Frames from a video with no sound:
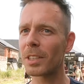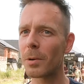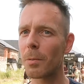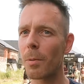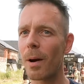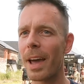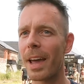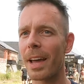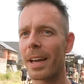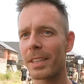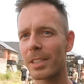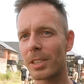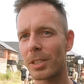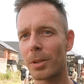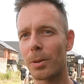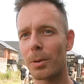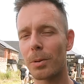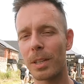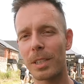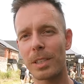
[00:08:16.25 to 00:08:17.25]
the way
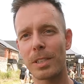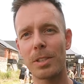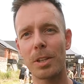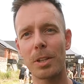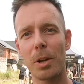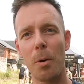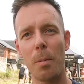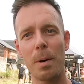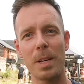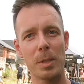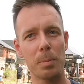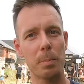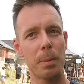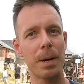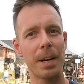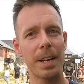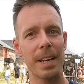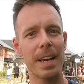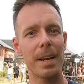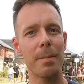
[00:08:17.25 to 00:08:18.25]
so it's not always
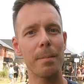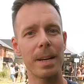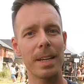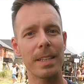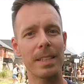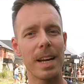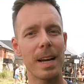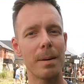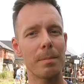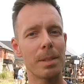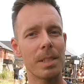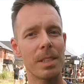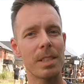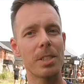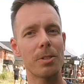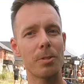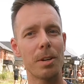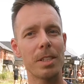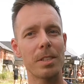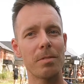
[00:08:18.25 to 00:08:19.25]
pretty and many times it's
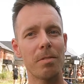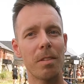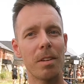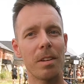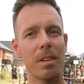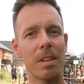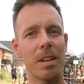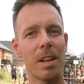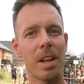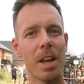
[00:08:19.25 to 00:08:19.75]
stressful